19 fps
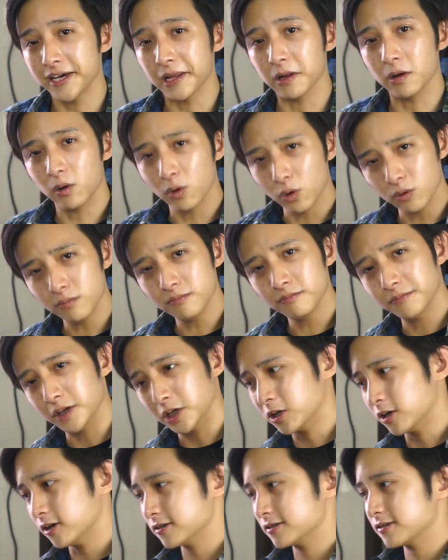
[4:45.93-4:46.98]
at home
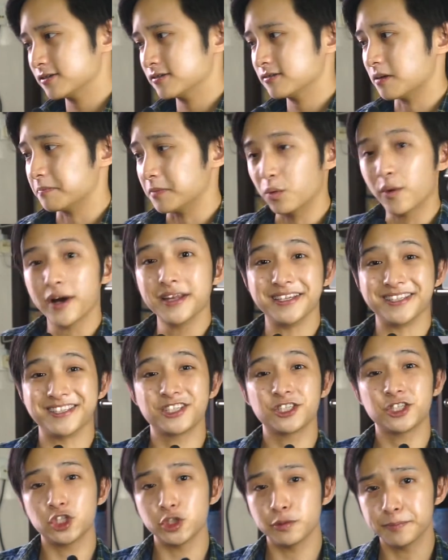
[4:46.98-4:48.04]
because number one, it's
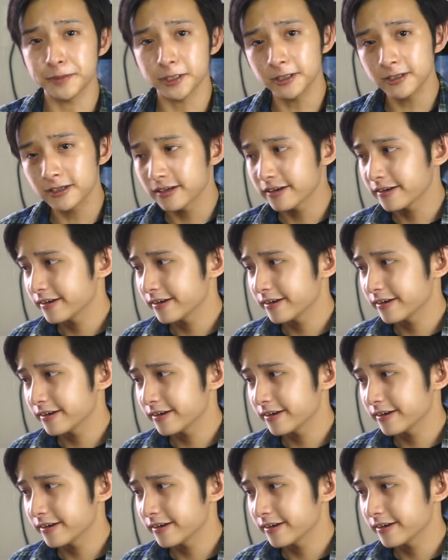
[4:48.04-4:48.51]
cheaper,